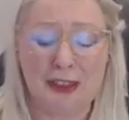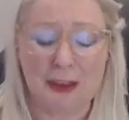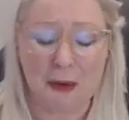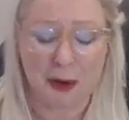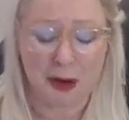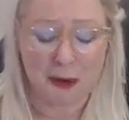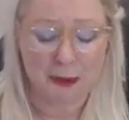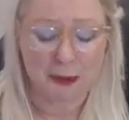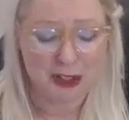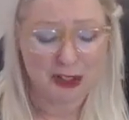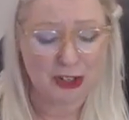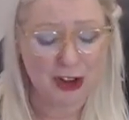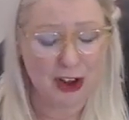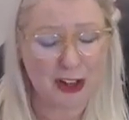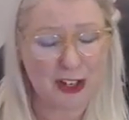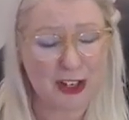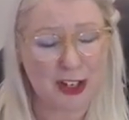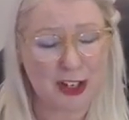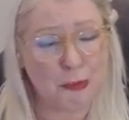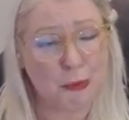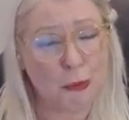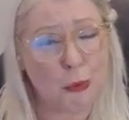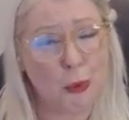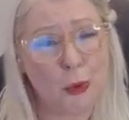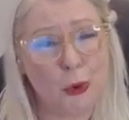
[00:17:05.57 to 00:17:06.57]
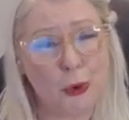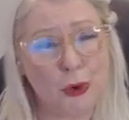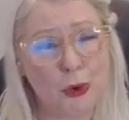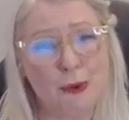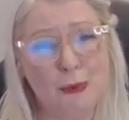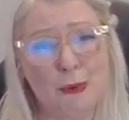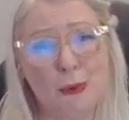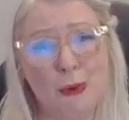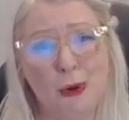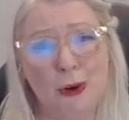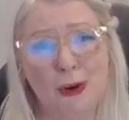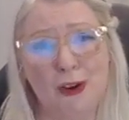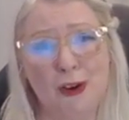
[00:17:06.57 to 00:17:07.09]
I want to be talking more and
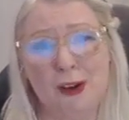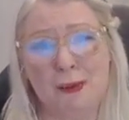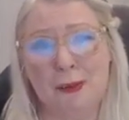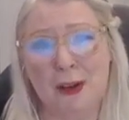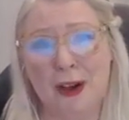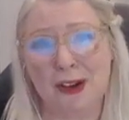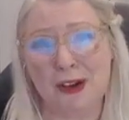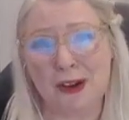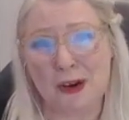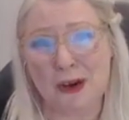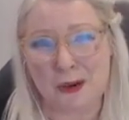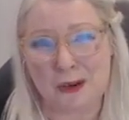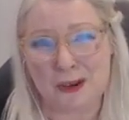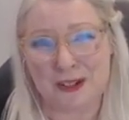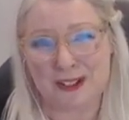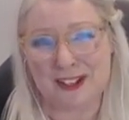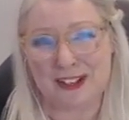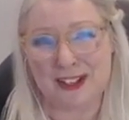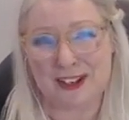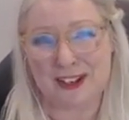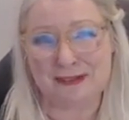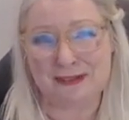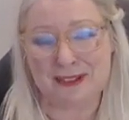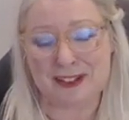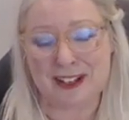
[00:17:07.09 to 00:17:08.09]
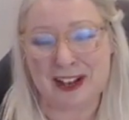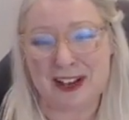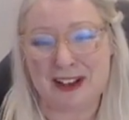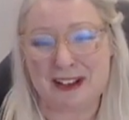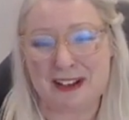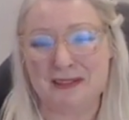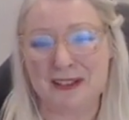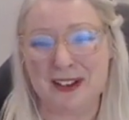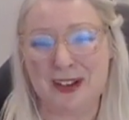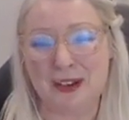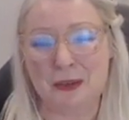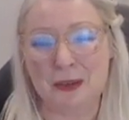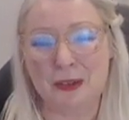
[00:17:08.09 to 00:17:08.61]
more about whole
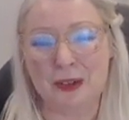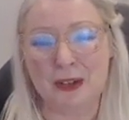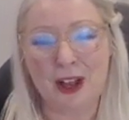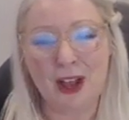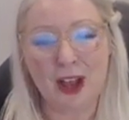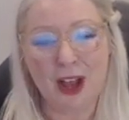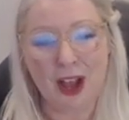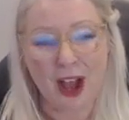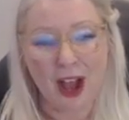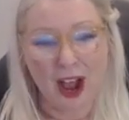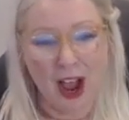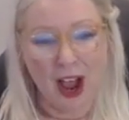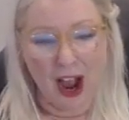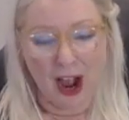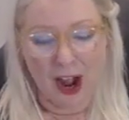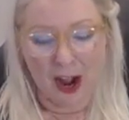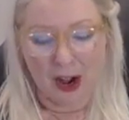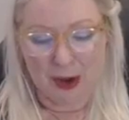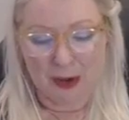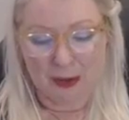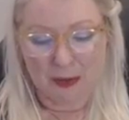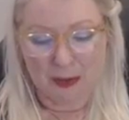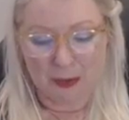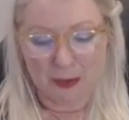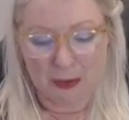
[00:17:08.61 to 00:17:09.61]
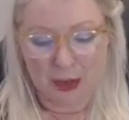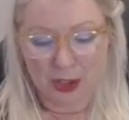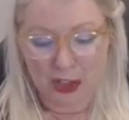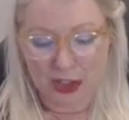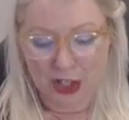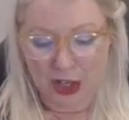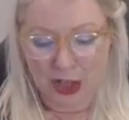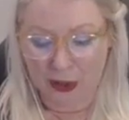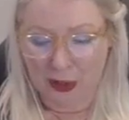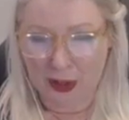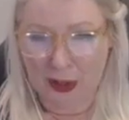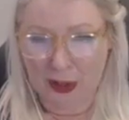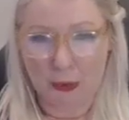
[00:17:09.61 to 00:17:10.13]
self-love and
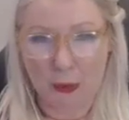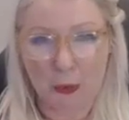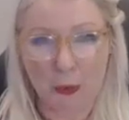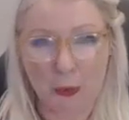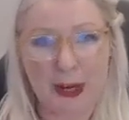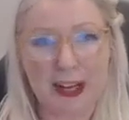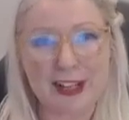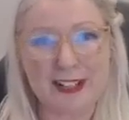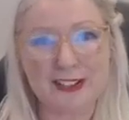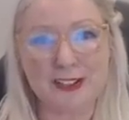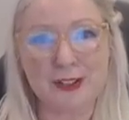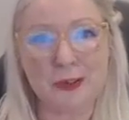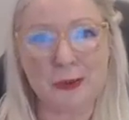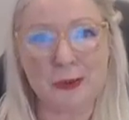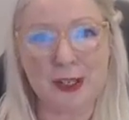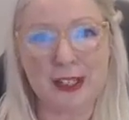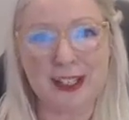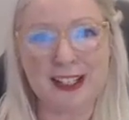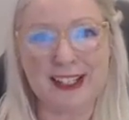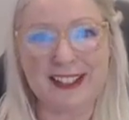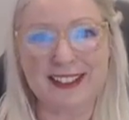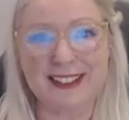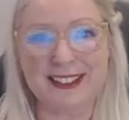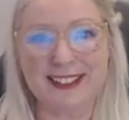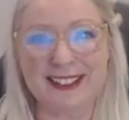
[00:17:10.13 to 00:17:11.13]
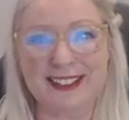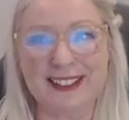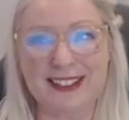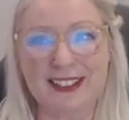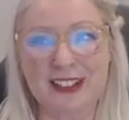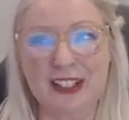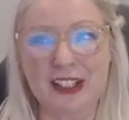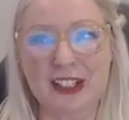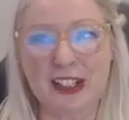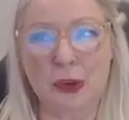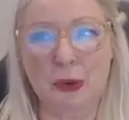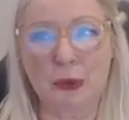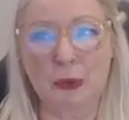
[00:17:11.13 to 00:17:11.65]
sharing ways that we can
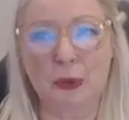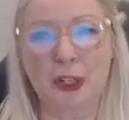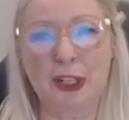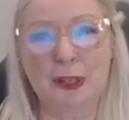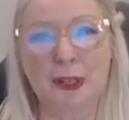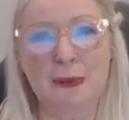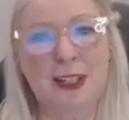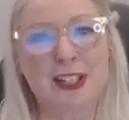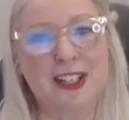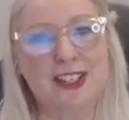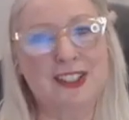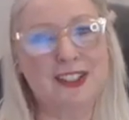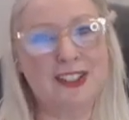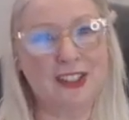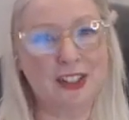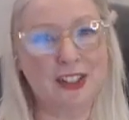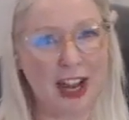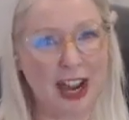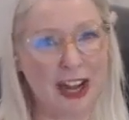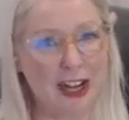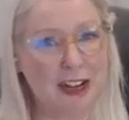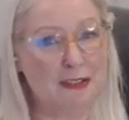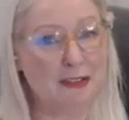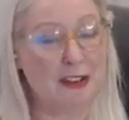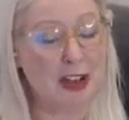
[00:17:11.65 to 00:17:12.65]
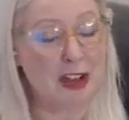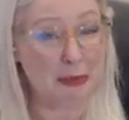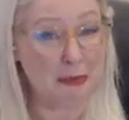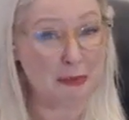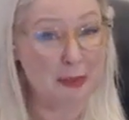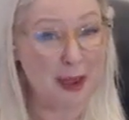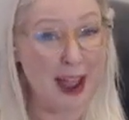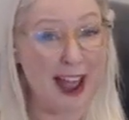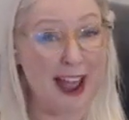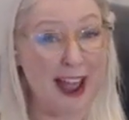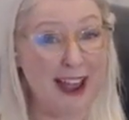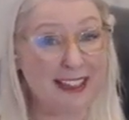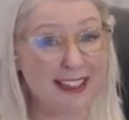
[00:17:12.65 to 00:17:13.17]
really begin to kind of
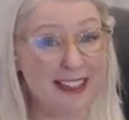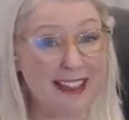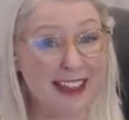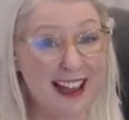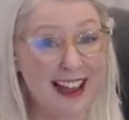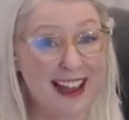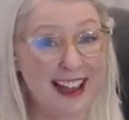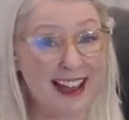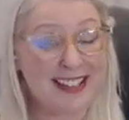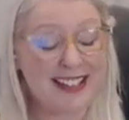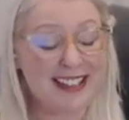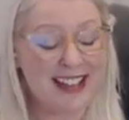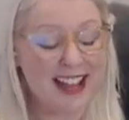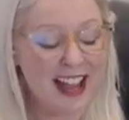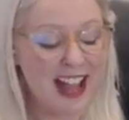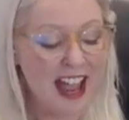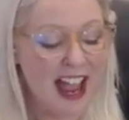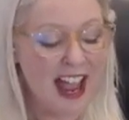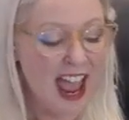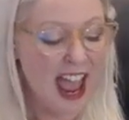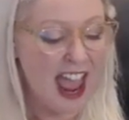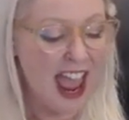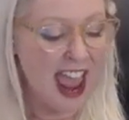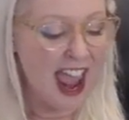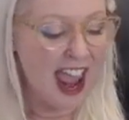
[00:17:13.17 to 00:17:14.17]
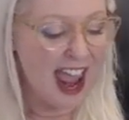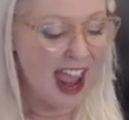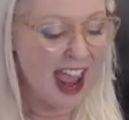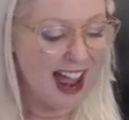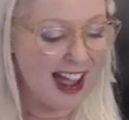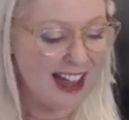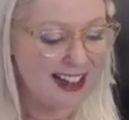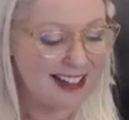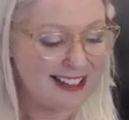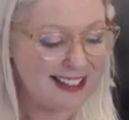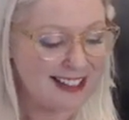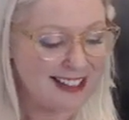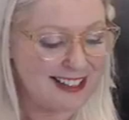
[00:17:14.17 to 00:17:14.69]
unpack that
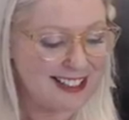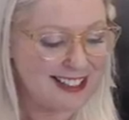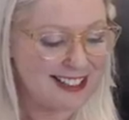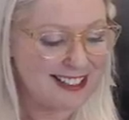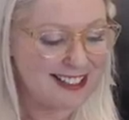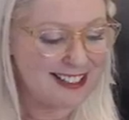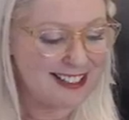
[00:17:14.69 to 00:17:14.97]
and